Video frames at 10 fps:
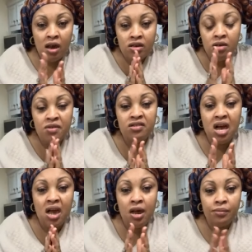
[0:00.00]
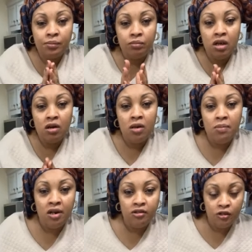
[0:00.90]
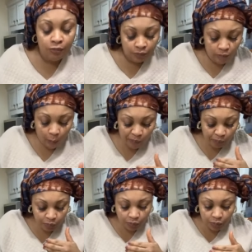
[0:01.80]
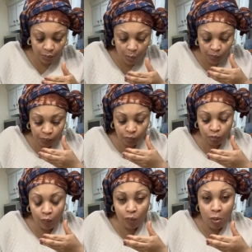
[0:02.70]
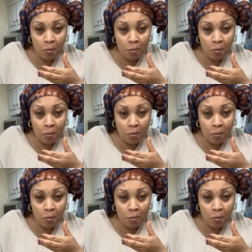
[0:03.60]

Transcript: Thank you, Miss Diane. May God bless you. Mm.